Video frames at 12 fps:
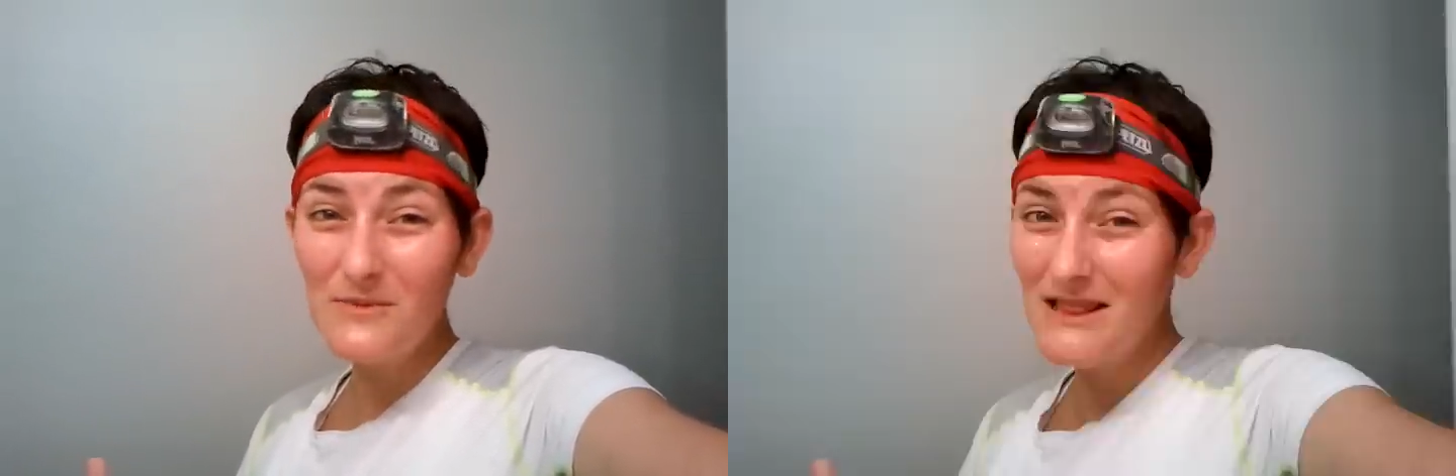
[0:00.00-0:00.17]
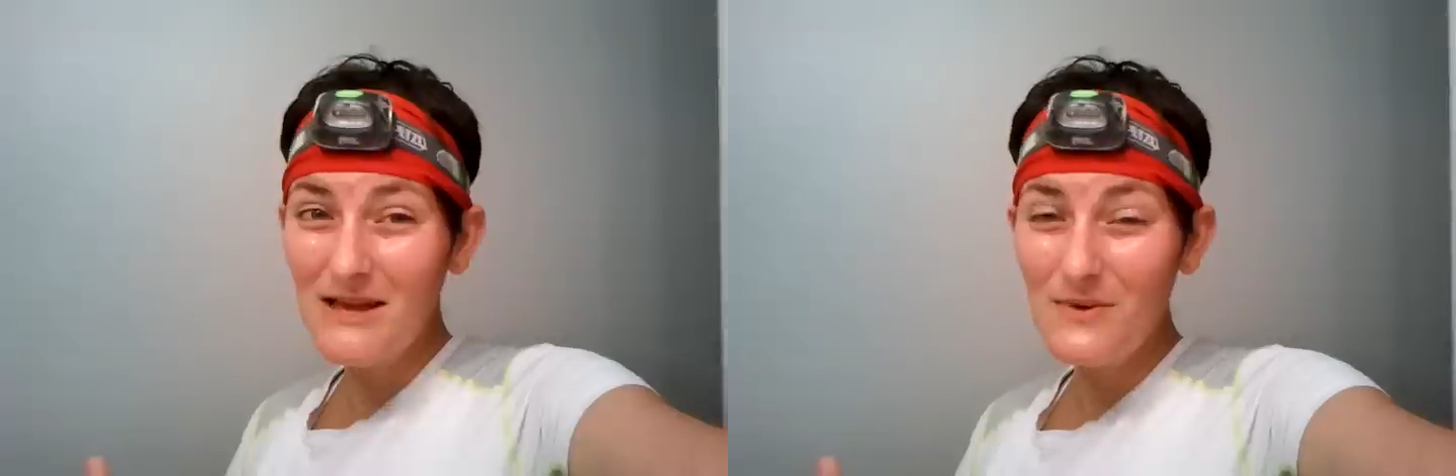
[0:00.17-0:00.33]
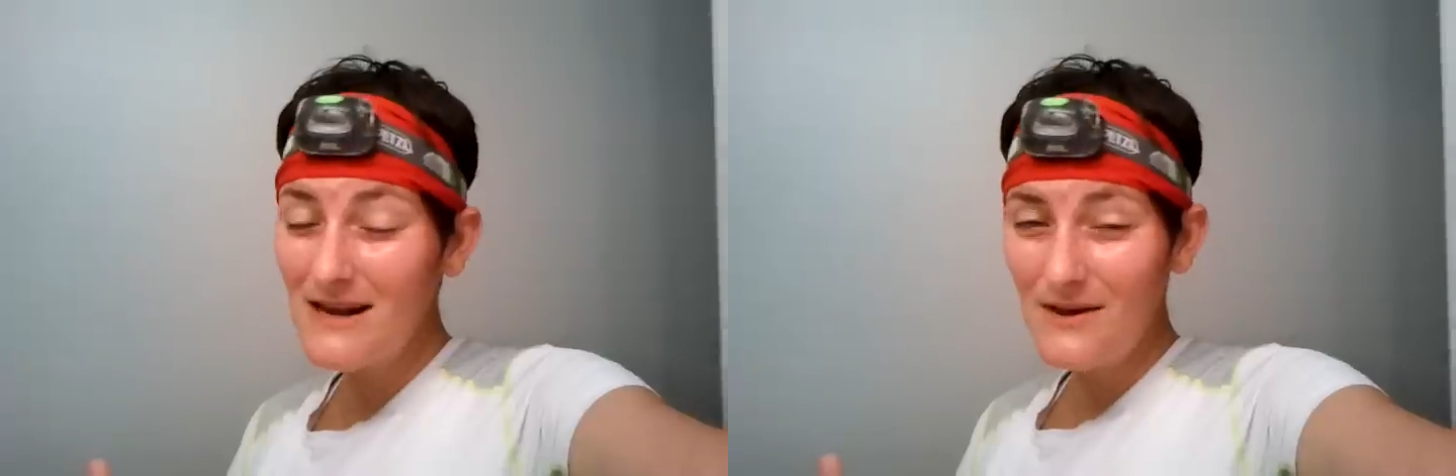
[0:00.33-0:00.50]

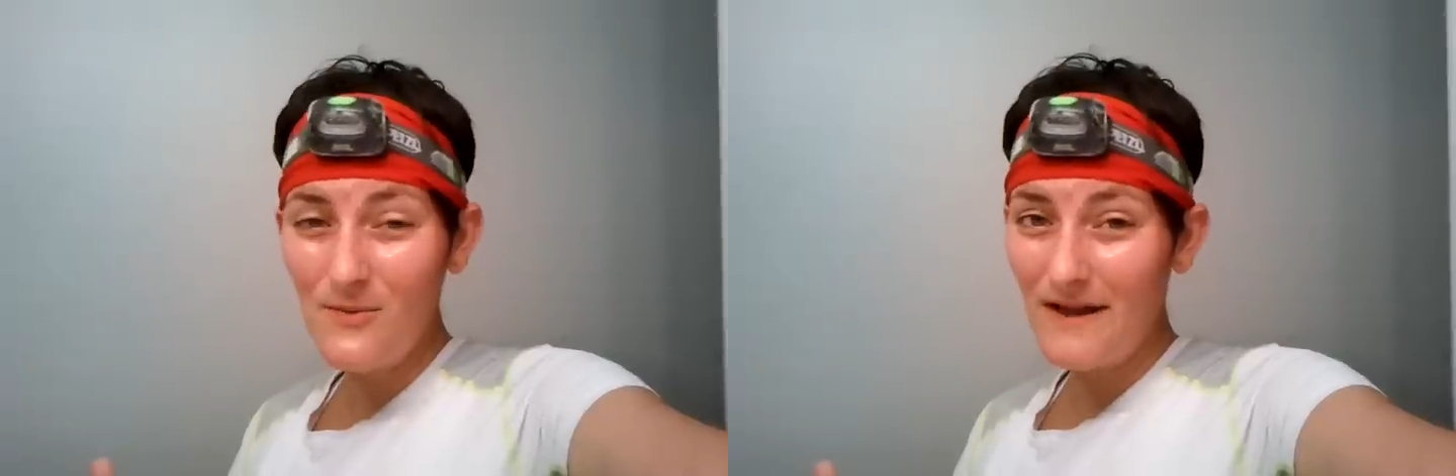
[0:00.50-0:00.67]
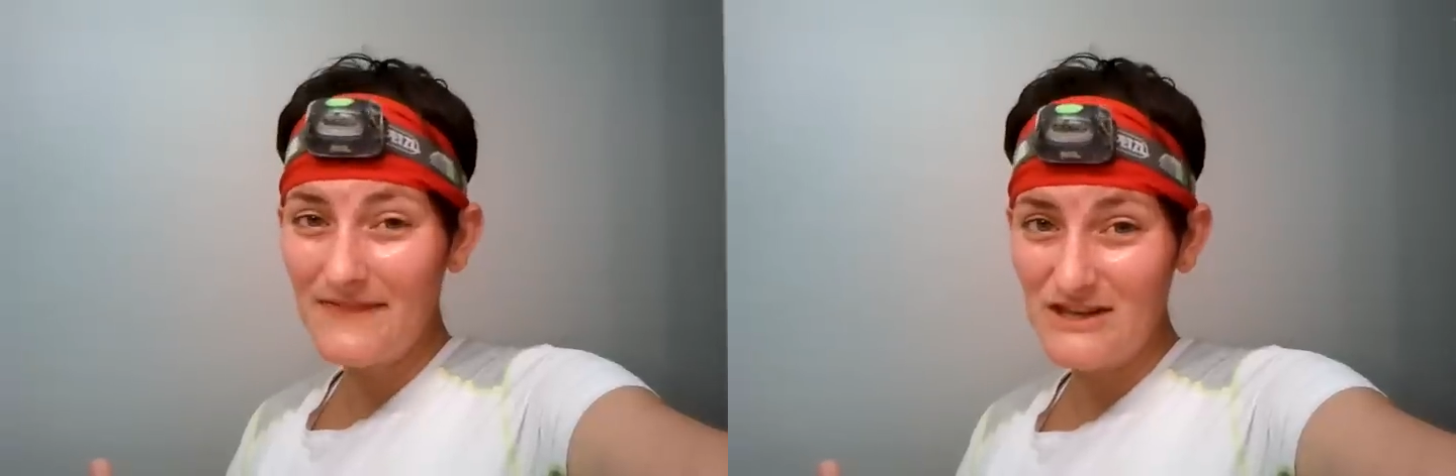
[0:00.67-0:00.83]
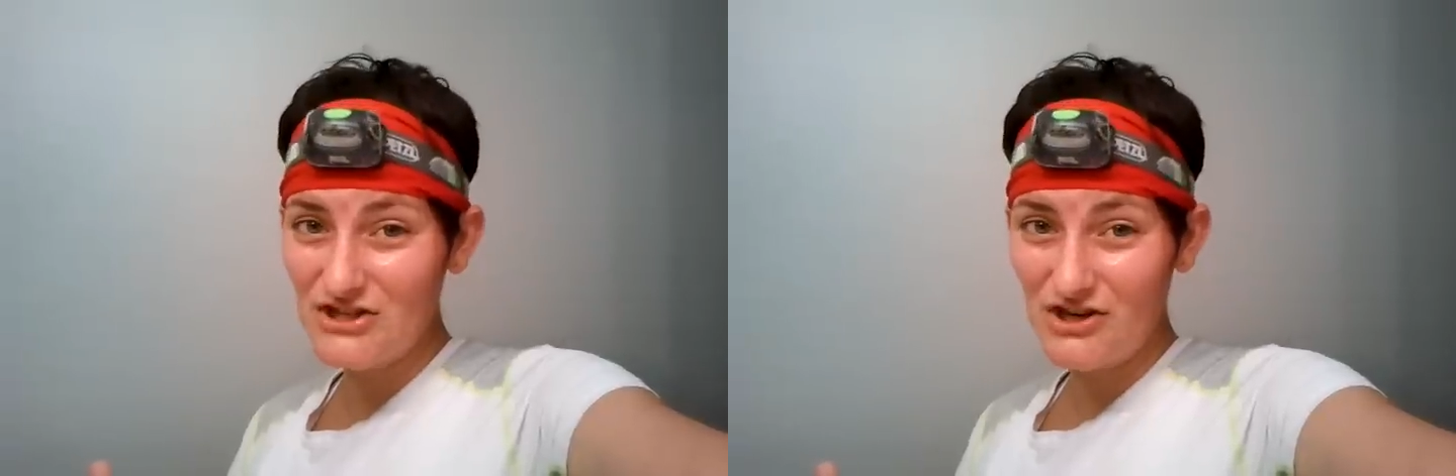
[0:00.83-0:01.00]
really, really
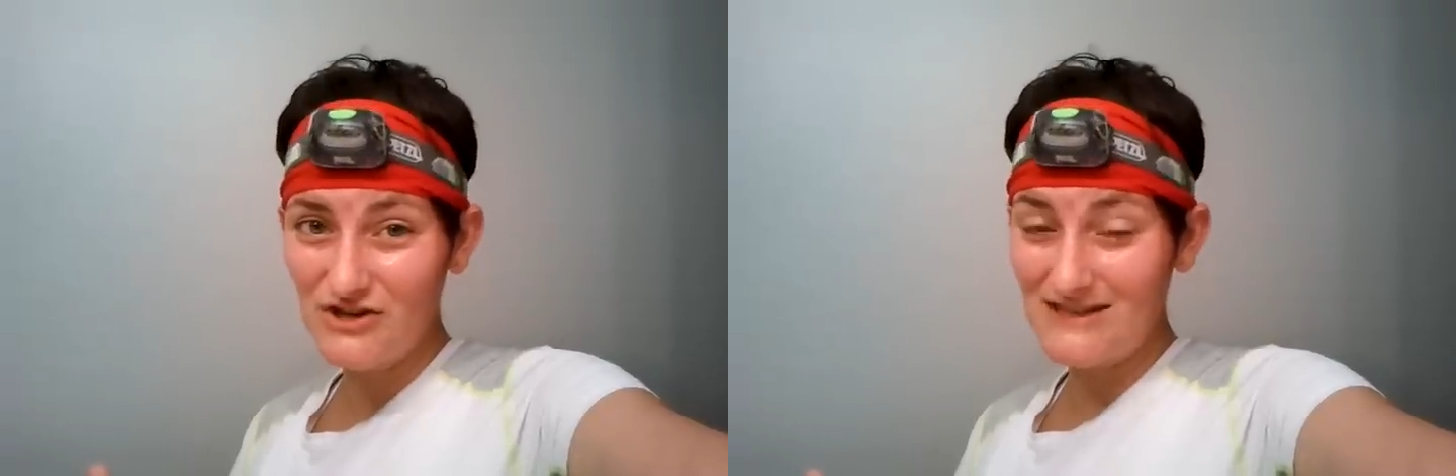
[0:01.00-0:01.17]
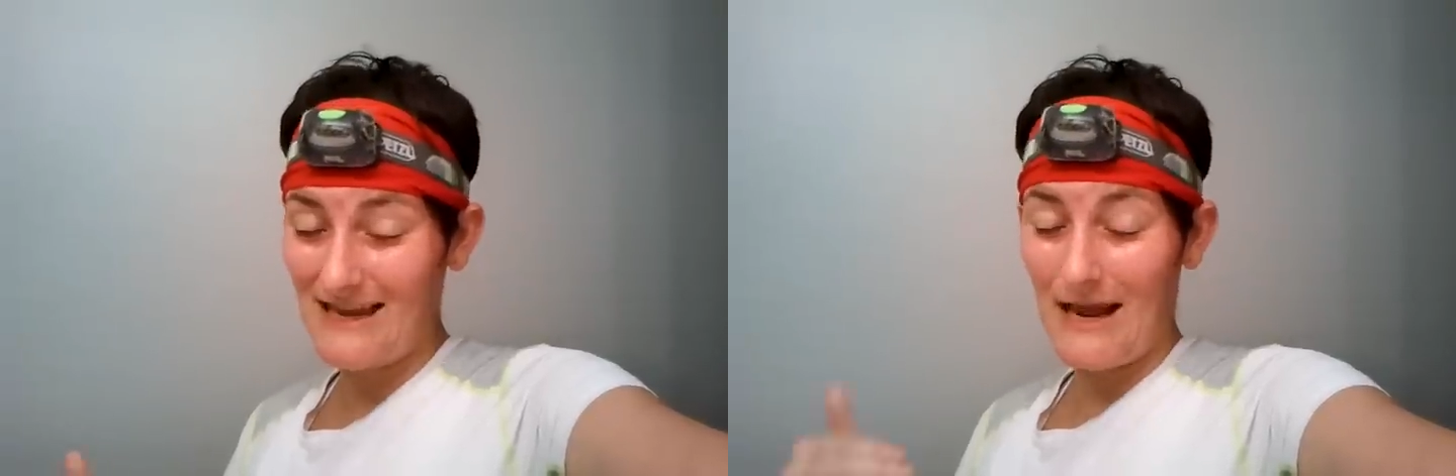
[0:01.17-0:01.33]
want these shirts